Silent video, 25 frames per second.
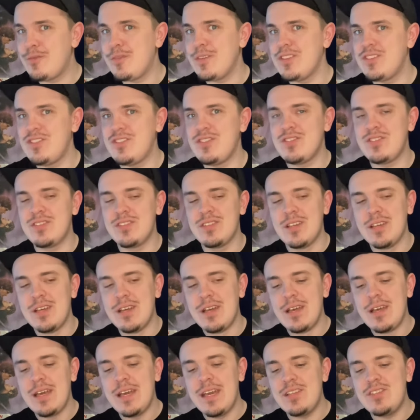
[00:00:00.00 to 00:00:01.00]
It's just
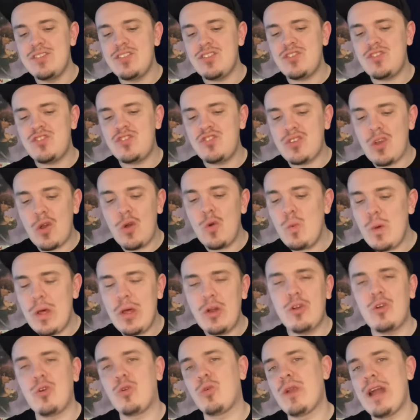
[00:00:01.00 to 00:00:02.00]
it's just so
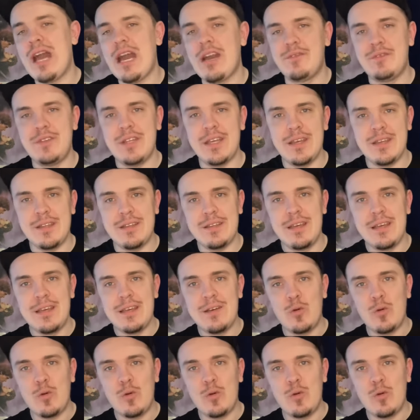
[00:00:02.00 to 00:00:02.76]
well crafted.